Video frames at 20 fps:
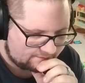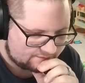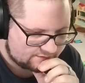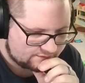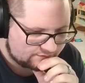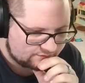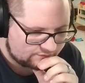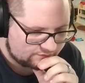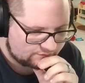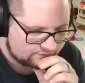
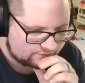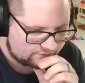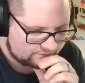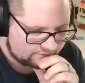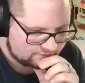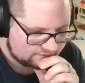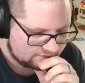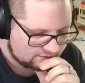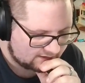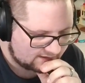to
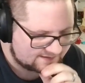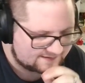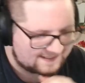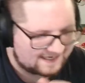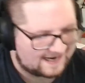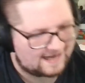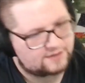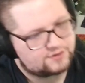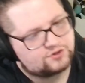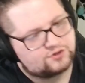
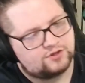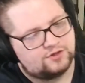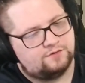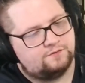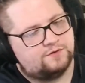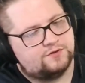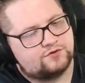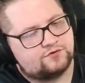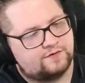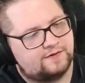attach and
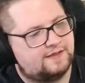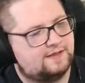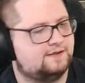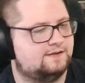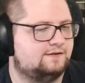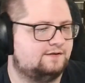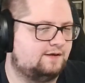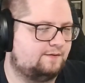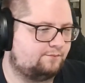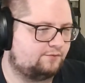retreat
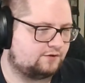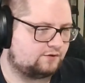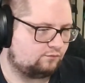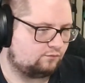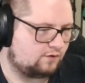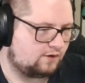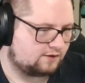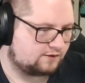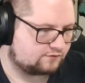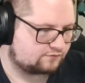and put the
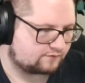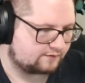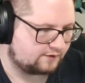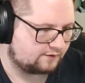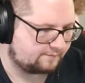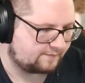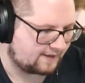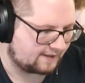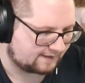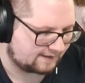Wugtrio
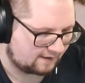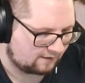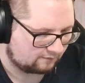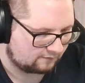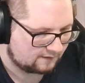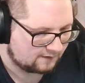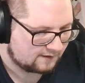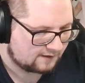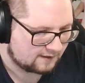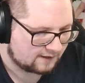back out.
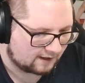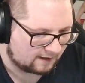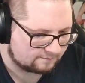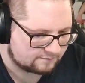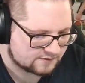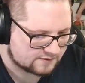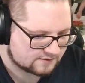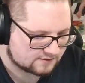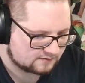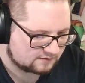I'm
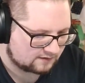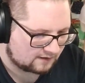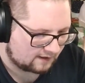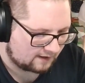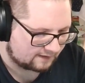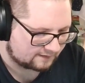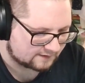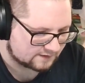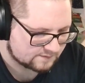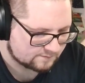just,
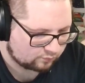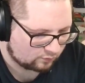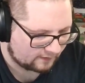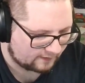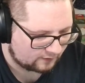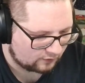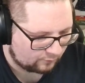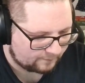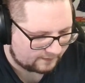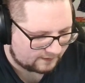at this point,
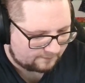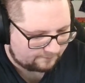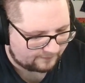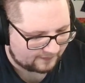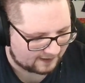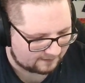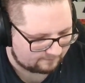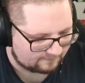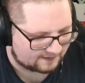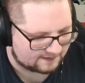hoping to
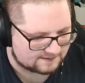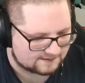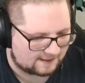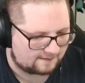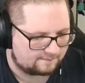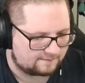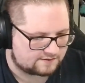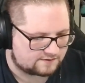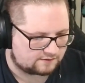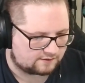bide my time
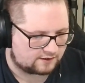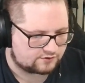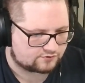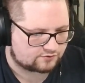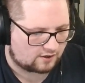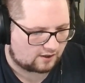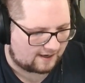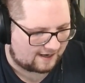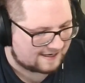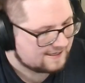until I
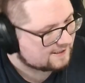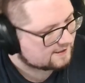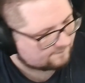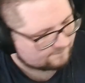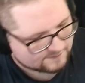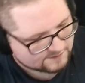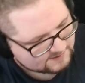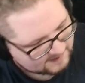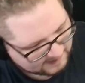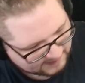draw any of the
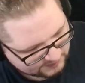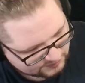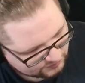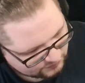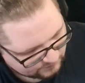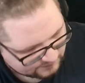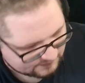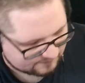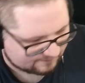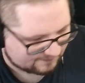stage
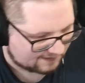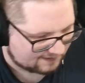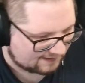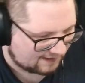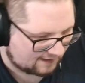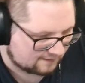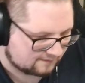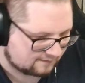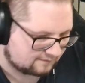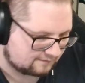2s in my
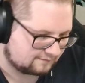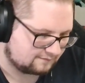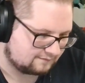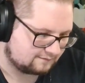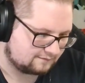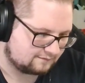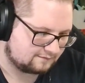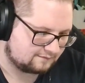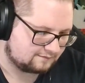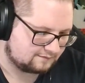deck.
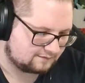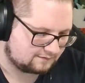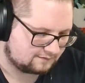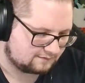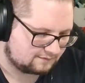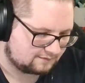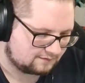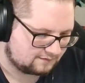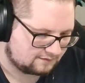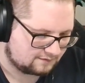
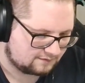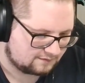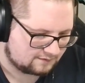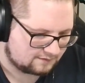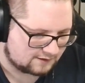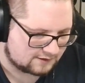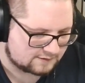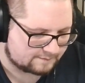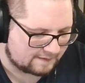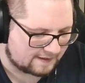
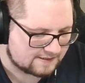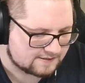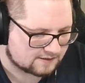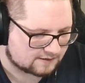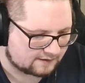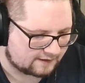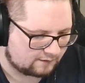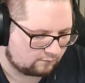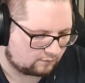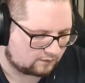It's
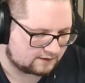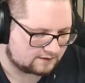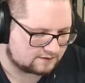basically a 1 in